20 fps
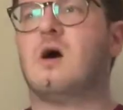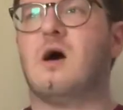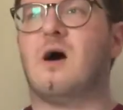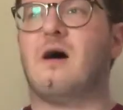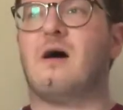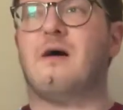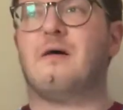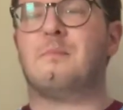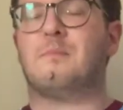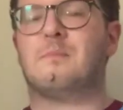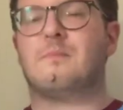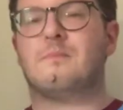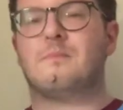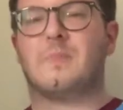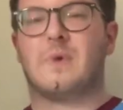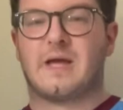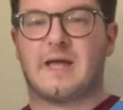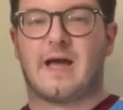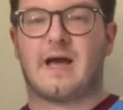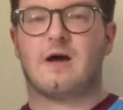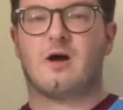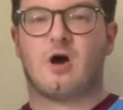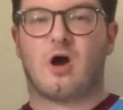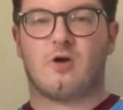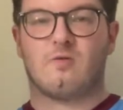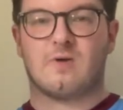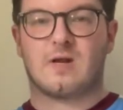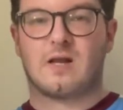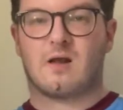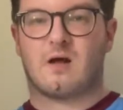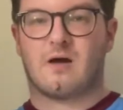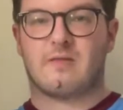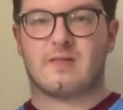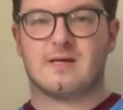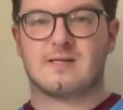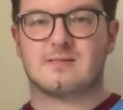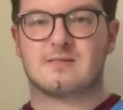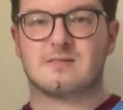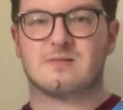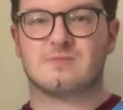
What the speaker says: But yeah, I really like this.